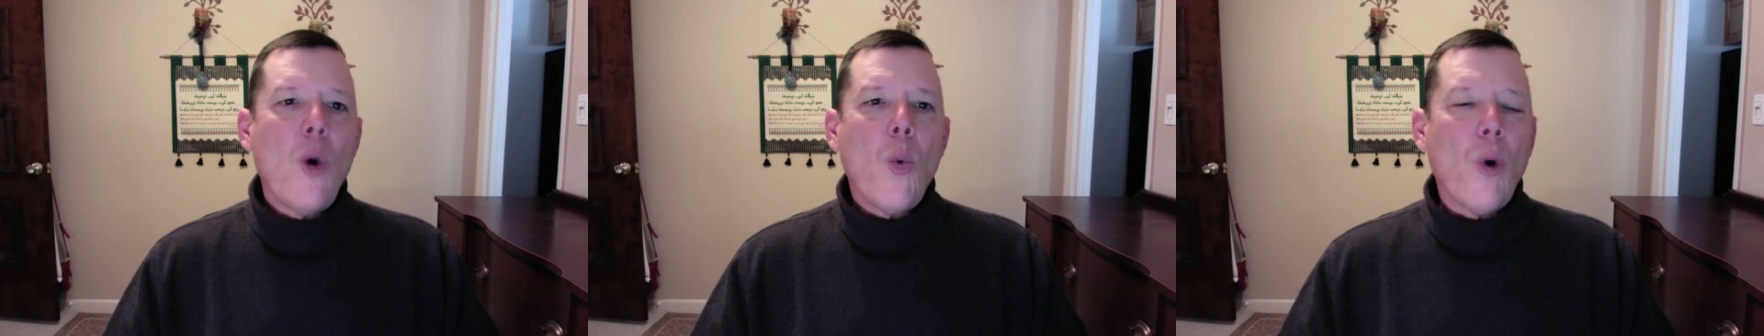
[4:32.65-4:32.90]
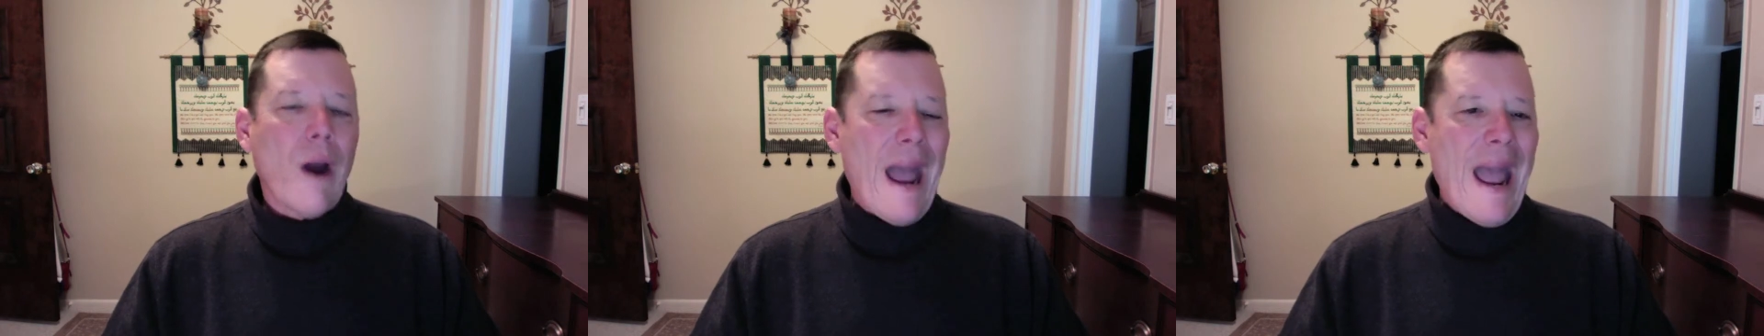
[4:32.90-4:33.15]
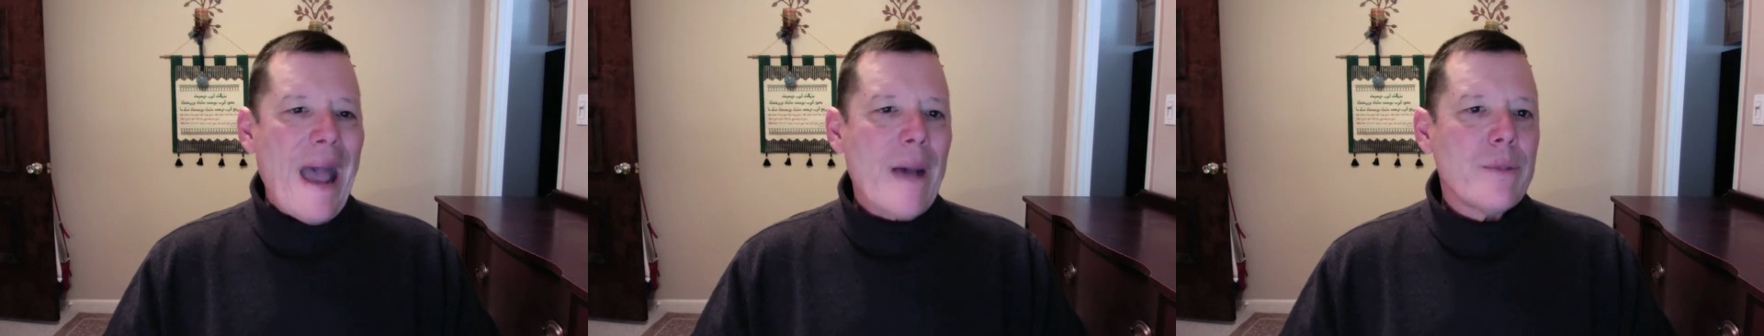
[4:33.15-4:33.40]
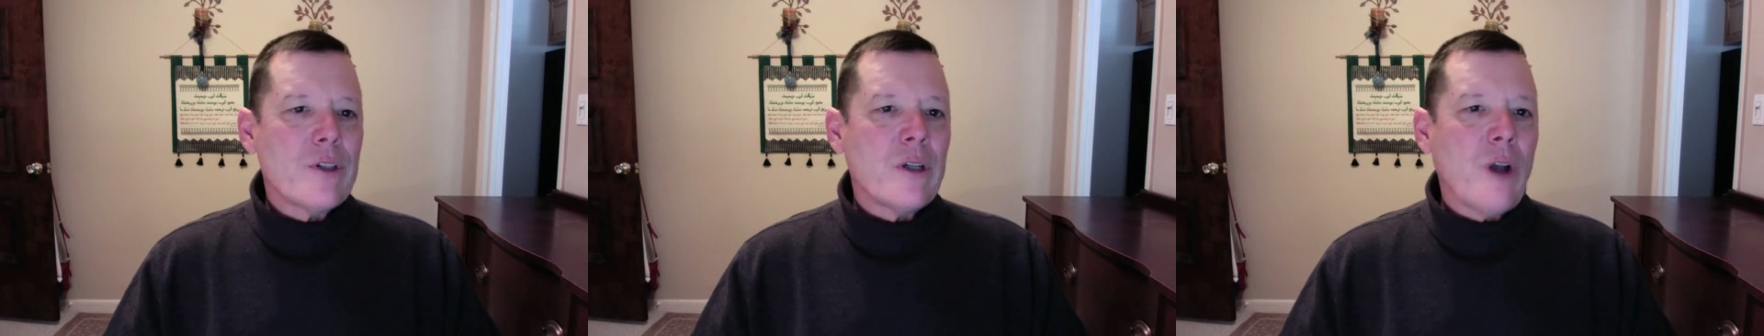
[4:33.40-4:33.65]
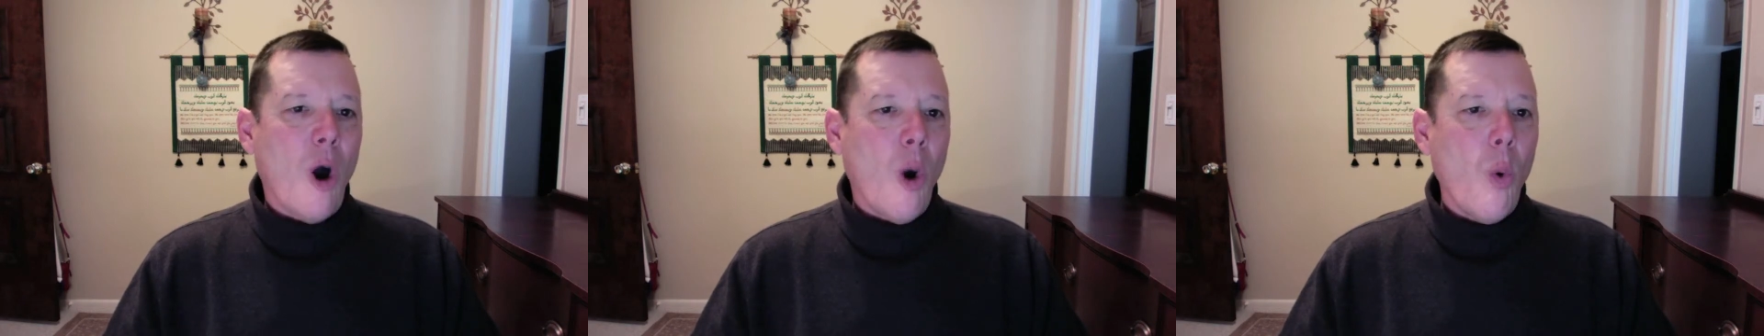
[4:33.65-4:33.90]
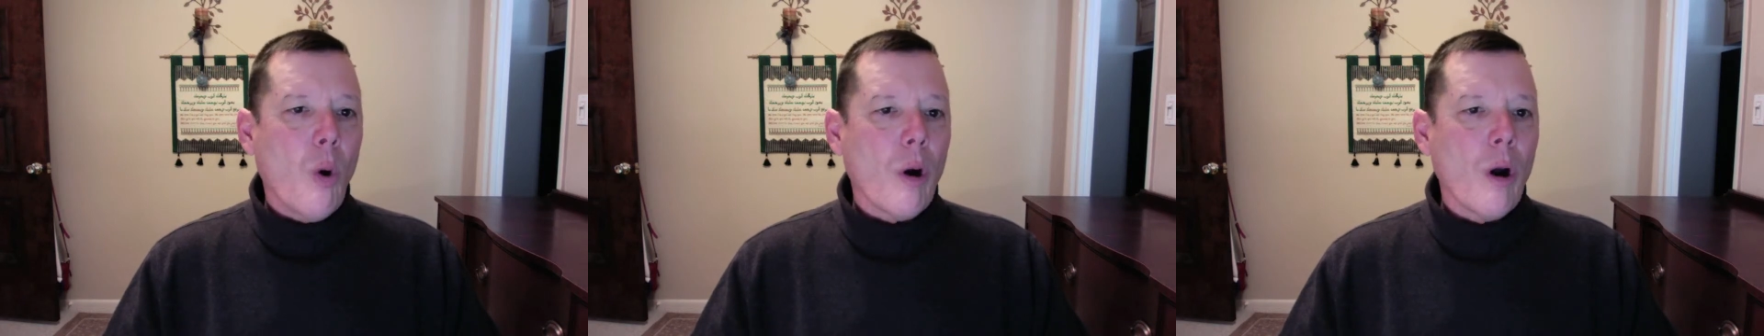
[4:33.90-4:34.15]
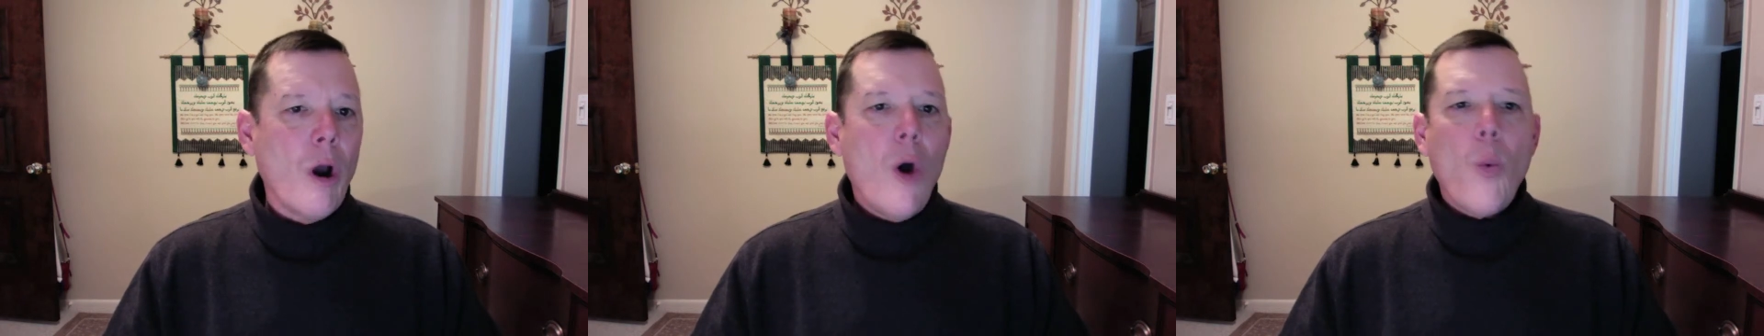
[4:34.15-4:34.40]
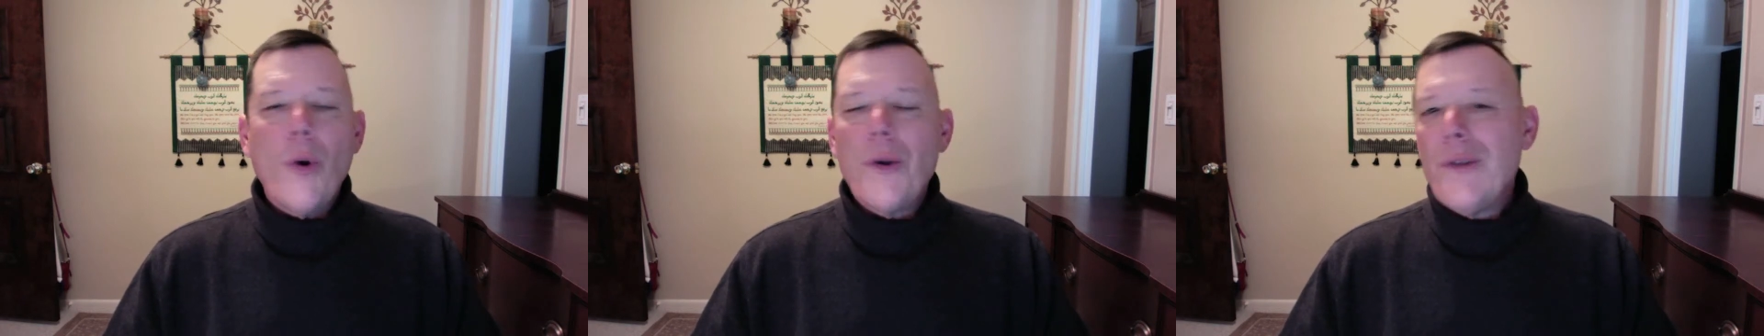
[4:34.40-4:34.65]
were absent or
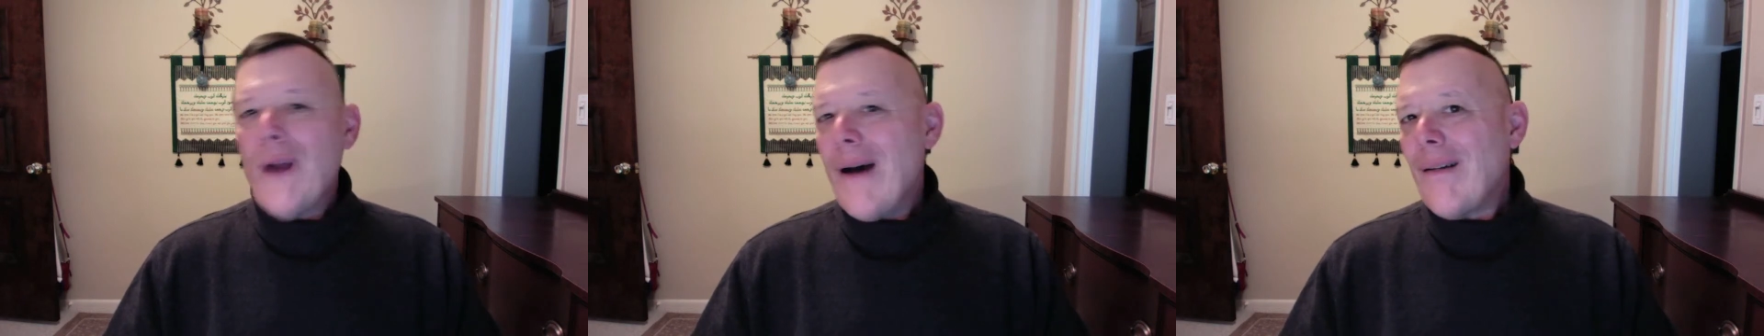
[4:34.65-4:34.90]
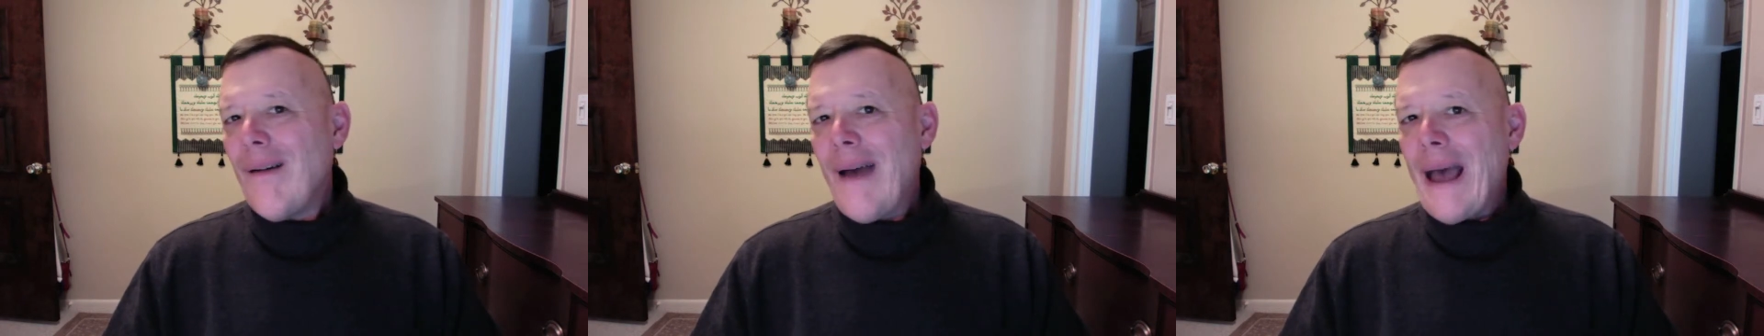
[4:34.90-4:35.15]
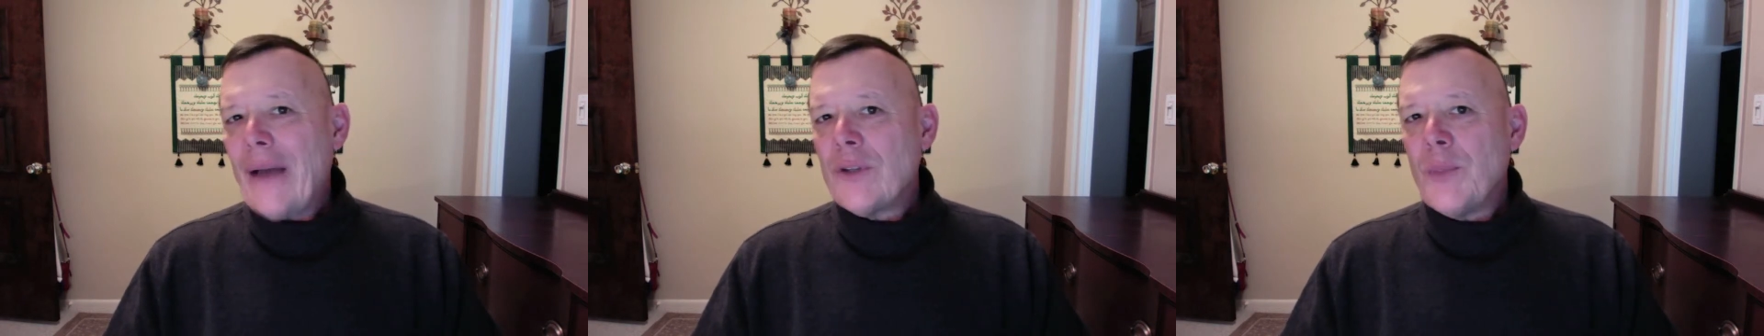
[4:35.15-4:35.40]
were not allowed